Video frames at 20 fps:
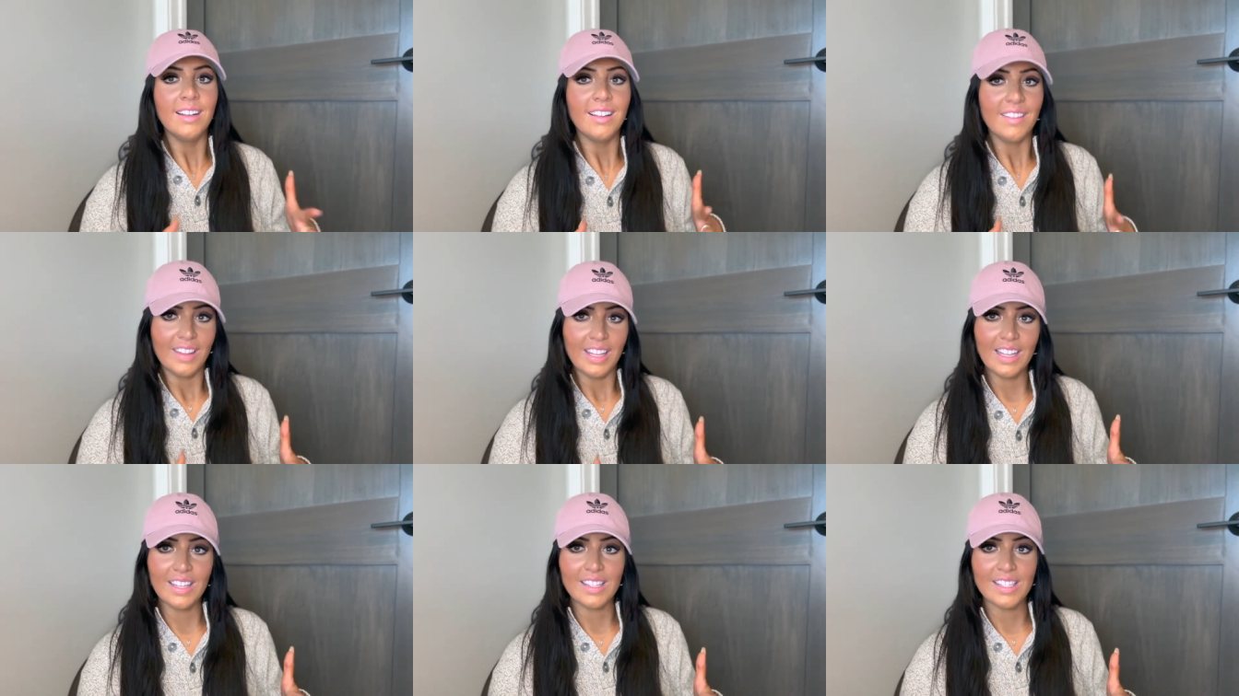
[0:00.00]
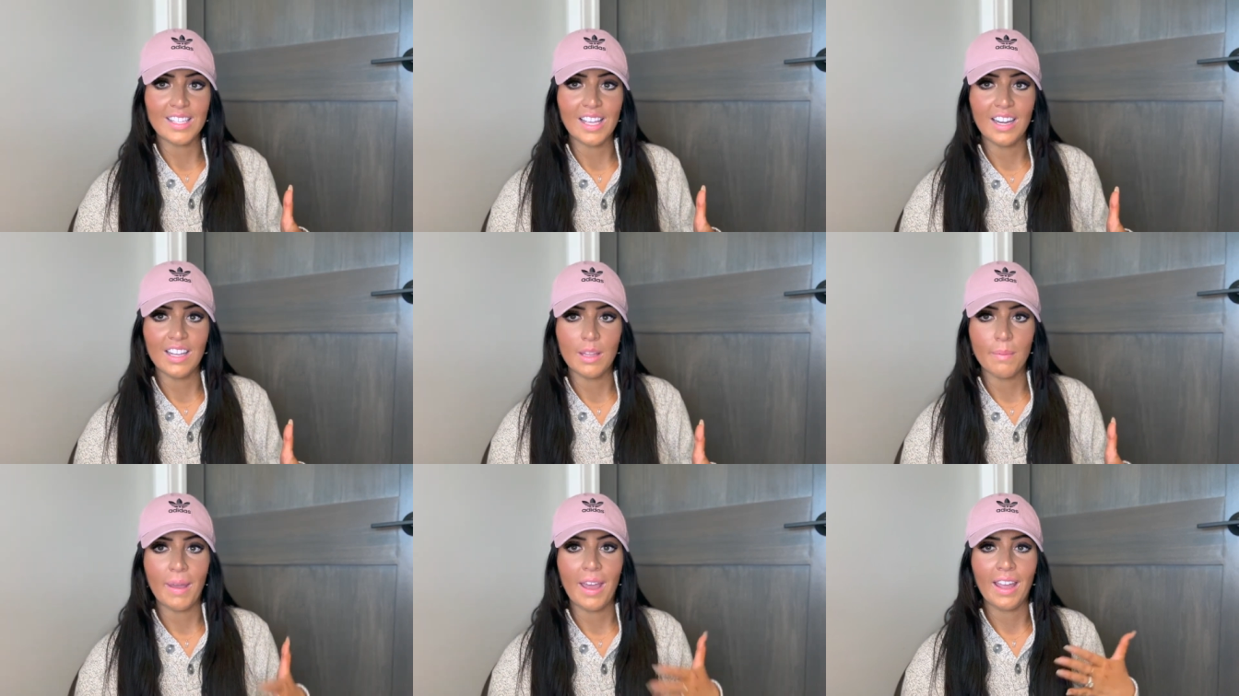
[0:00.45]
the inside
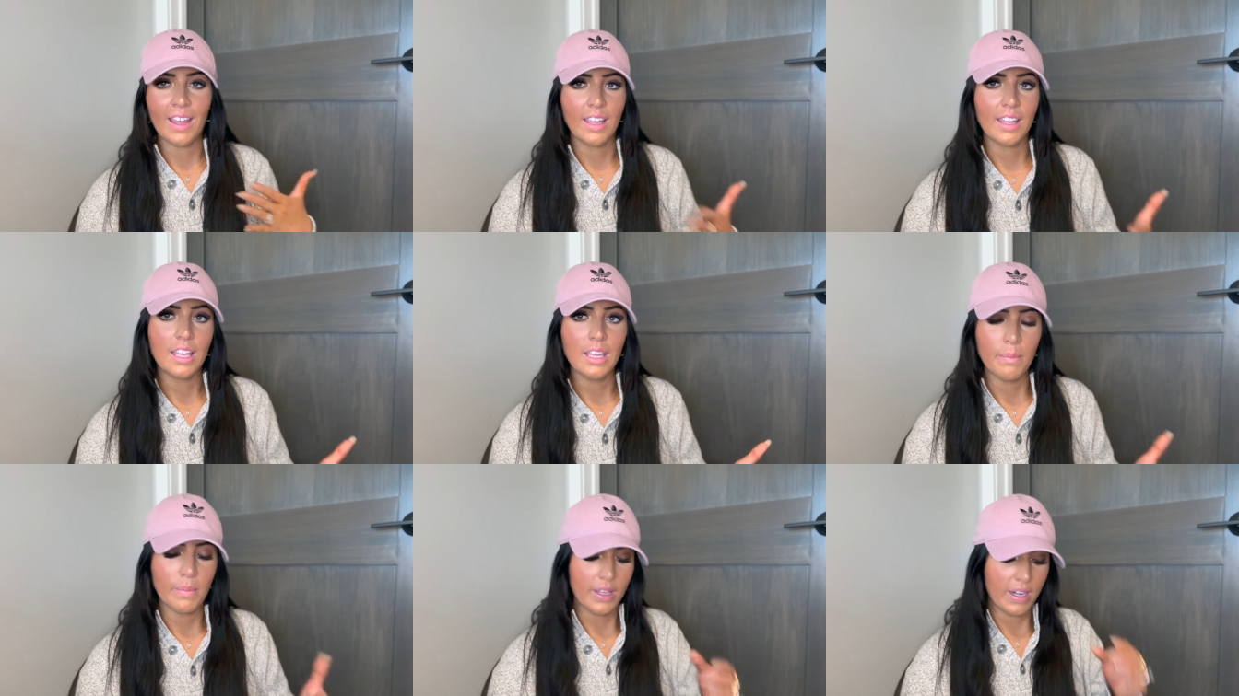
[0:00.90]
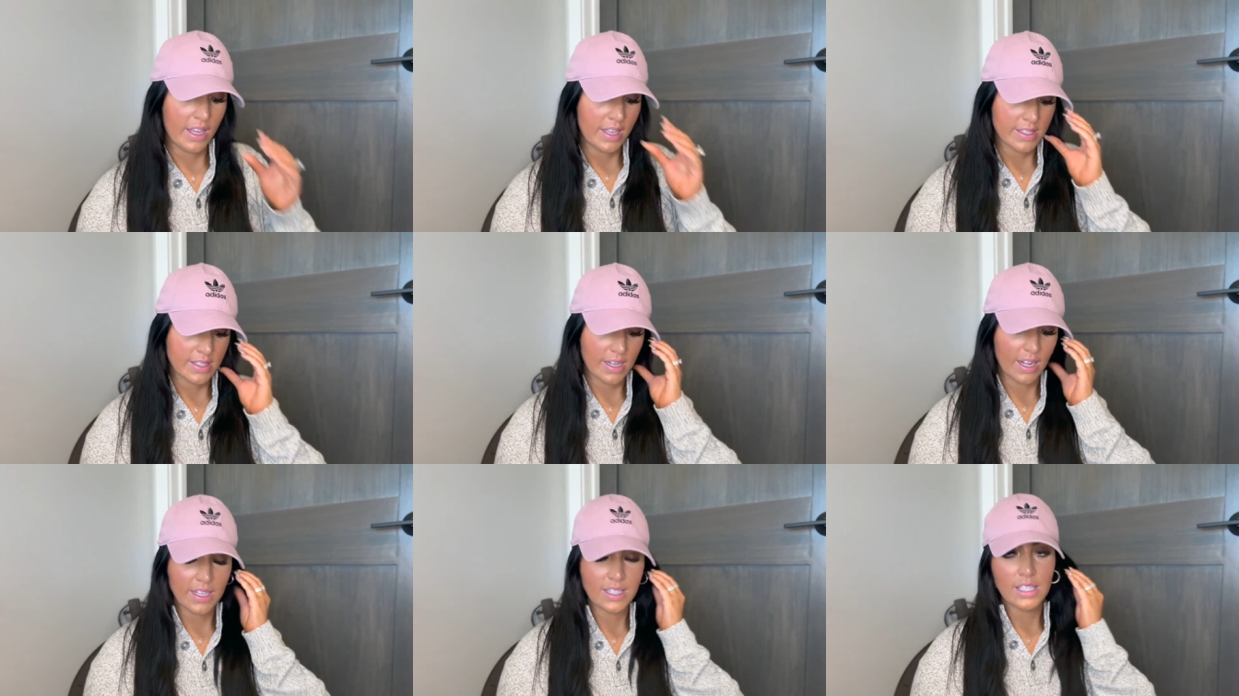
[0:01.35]
of the bag and keep it
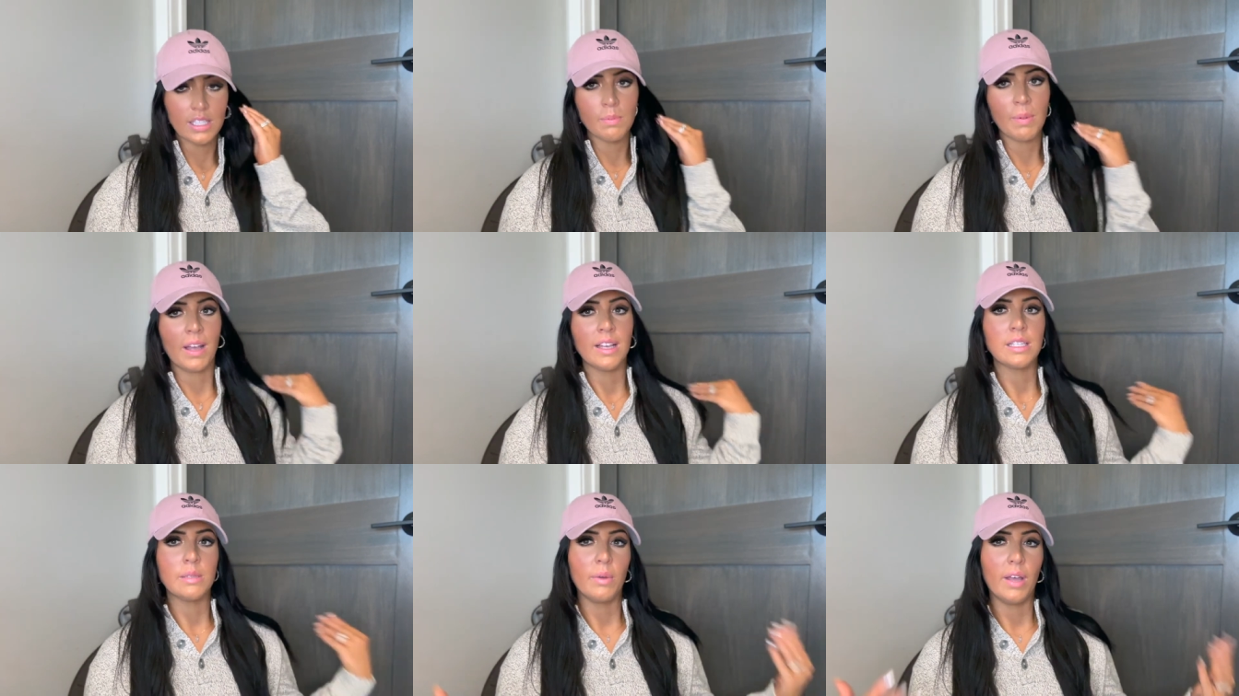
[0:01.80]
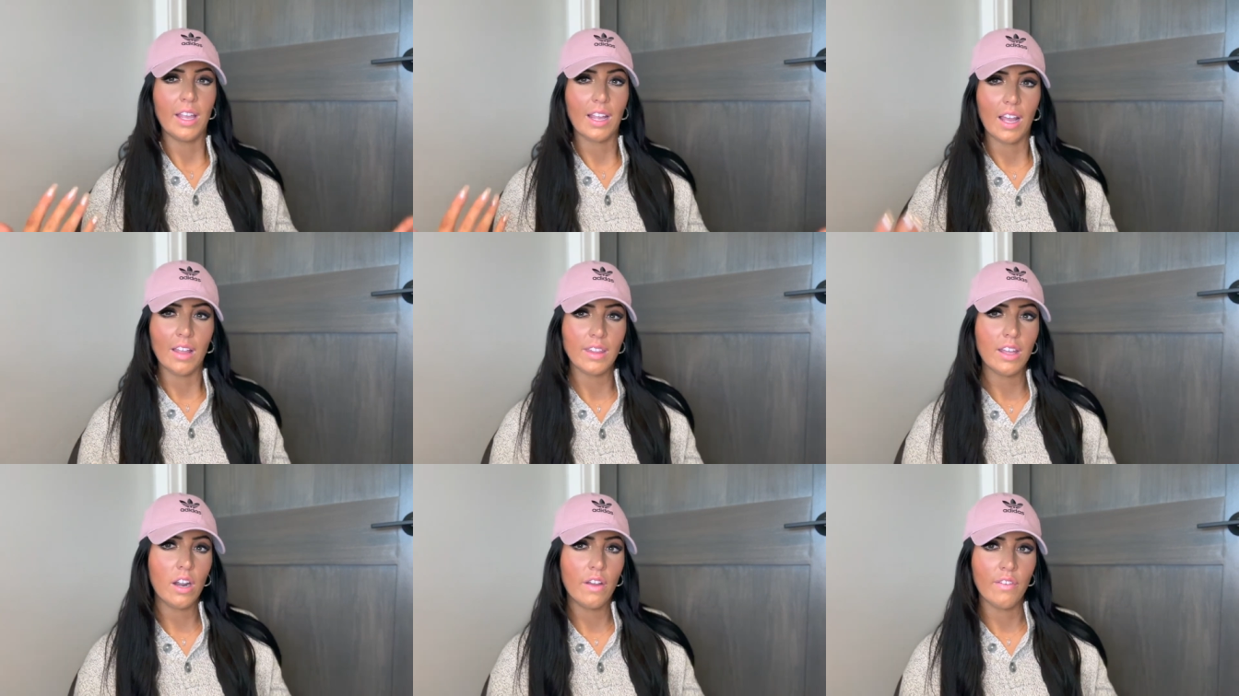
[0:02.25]
as nice as possible. I
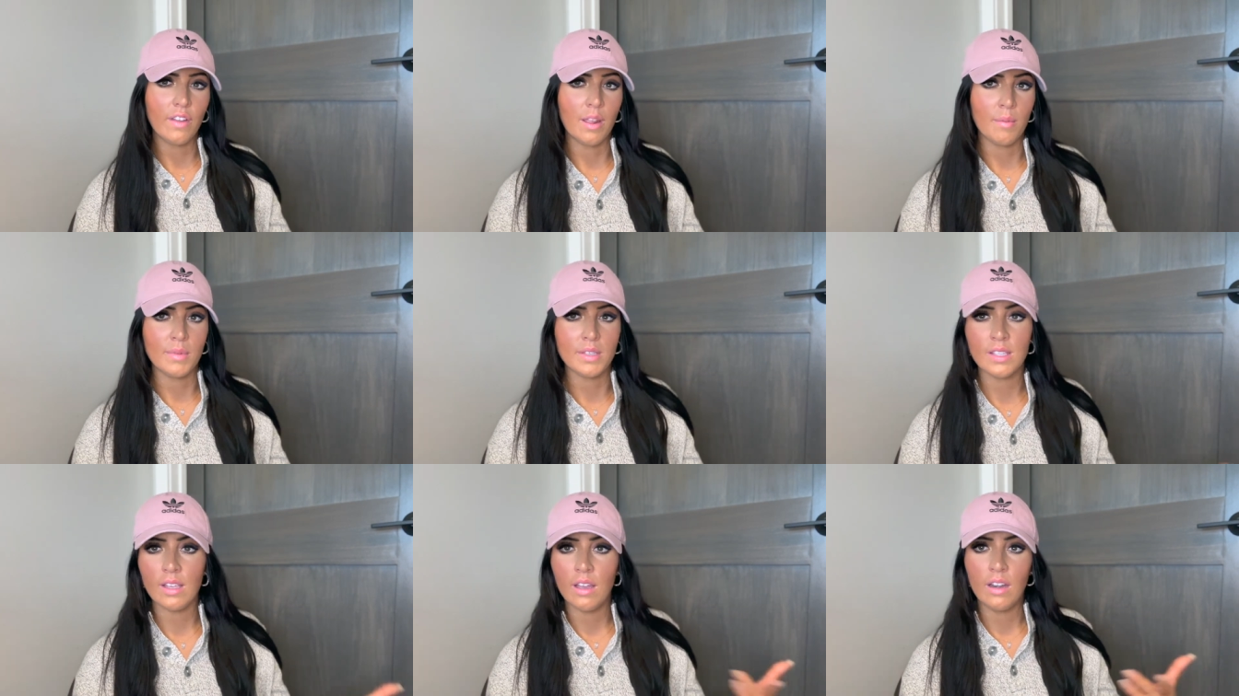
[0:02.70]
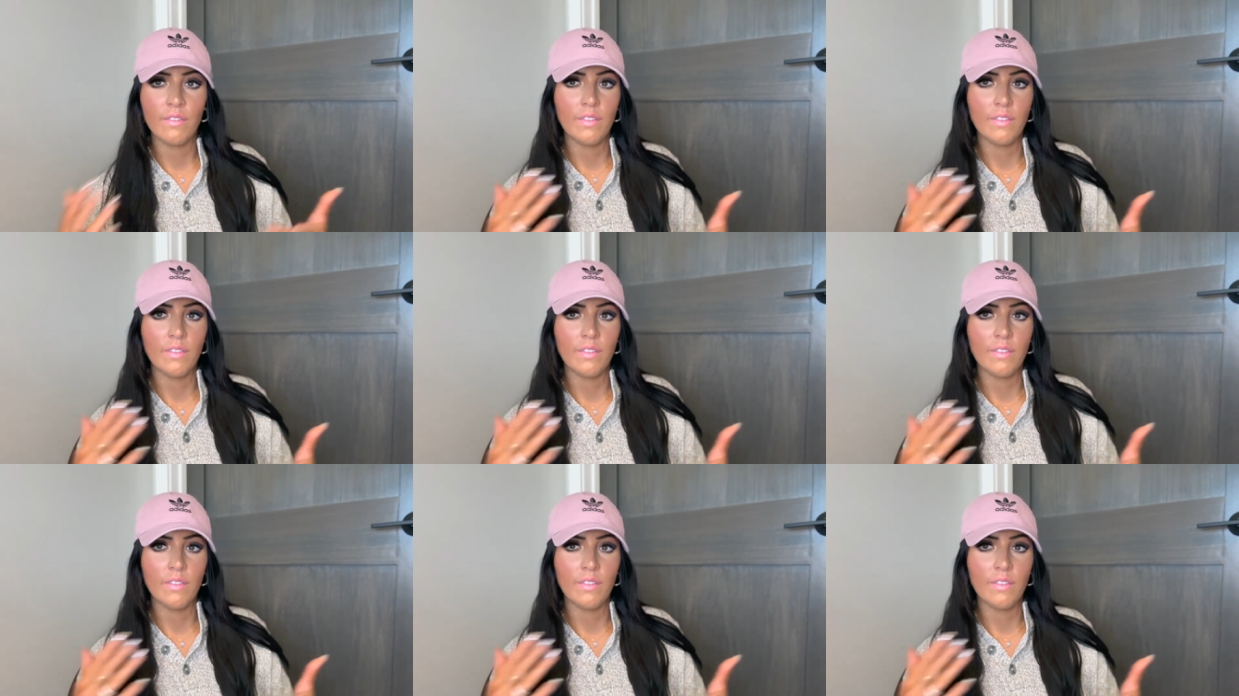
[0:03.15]
got that off Amazon.